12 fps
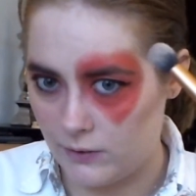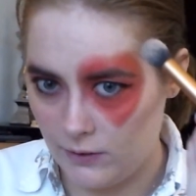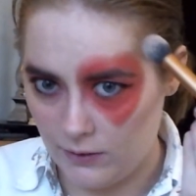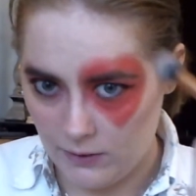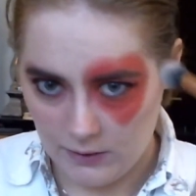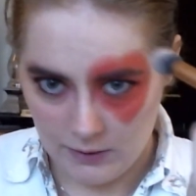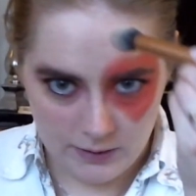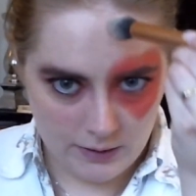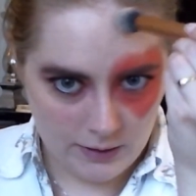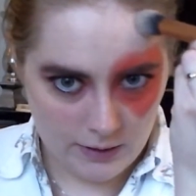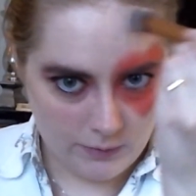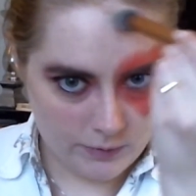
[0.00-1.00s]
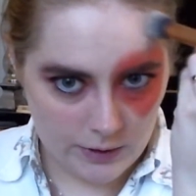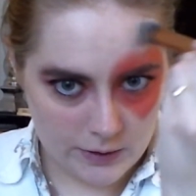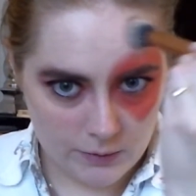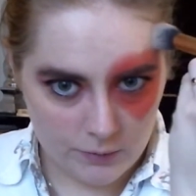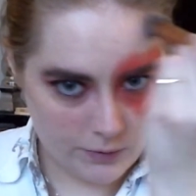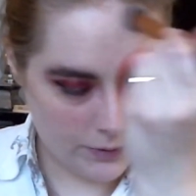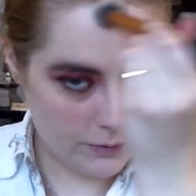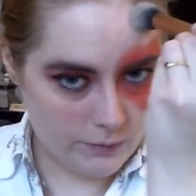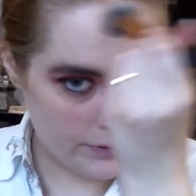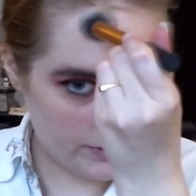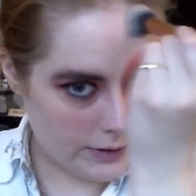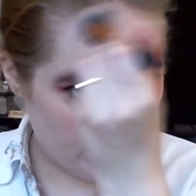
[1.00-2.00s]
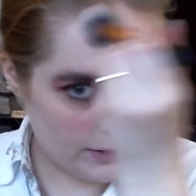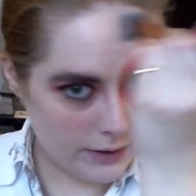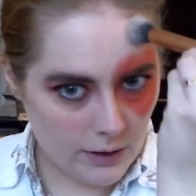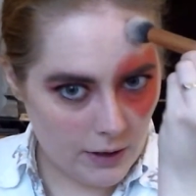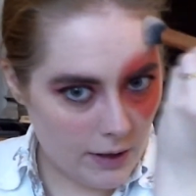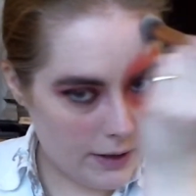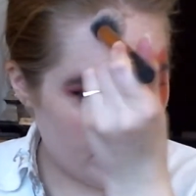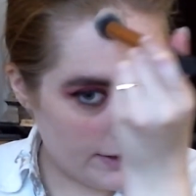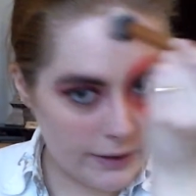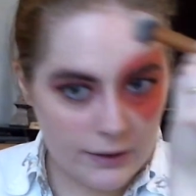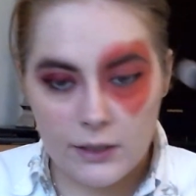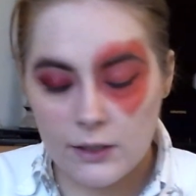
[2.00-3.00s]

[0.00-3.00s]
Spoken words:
We're just going over the heart.